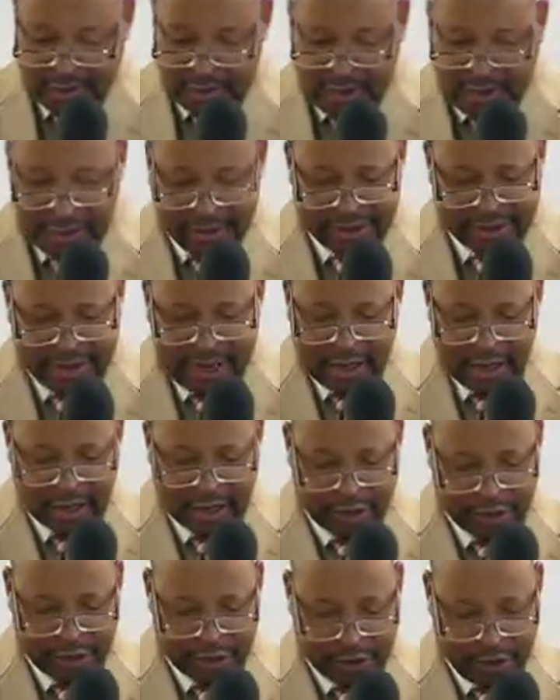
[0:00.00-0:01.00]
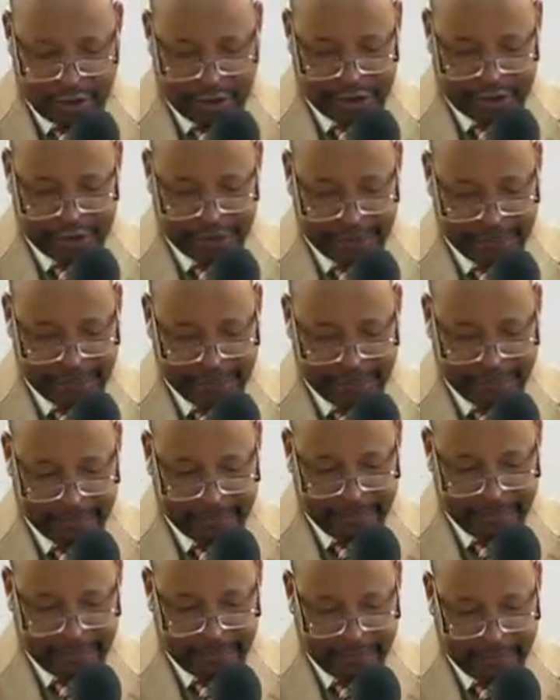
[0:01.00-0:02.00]
I'm telling you, church.
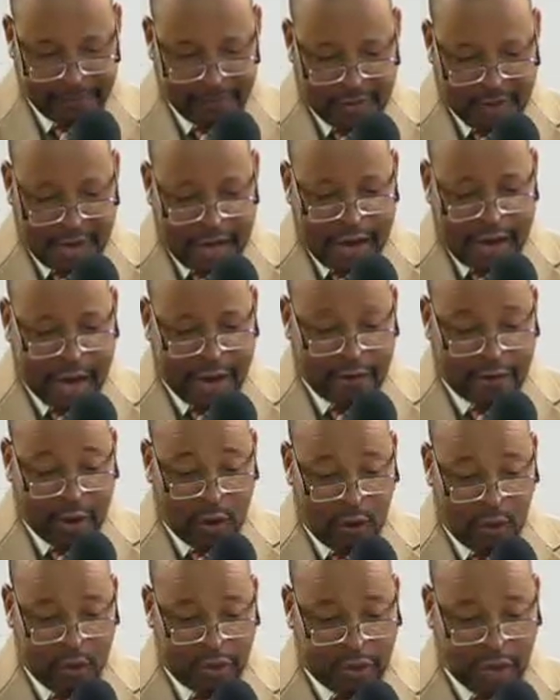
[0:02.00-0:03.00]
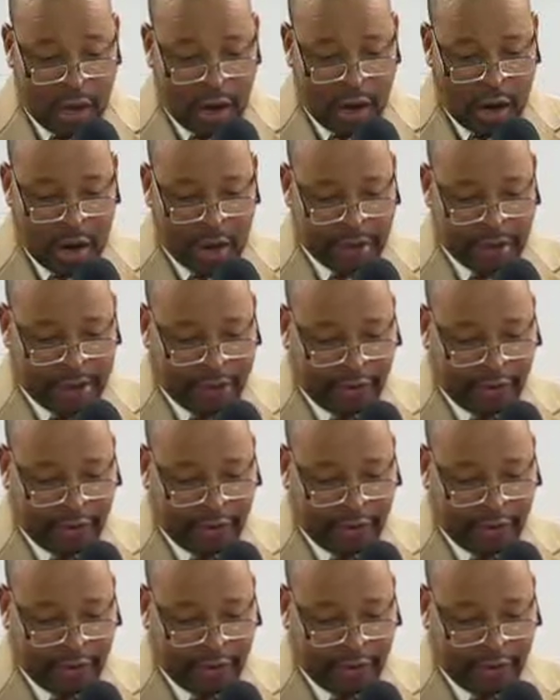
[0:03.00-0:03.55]
And it goes on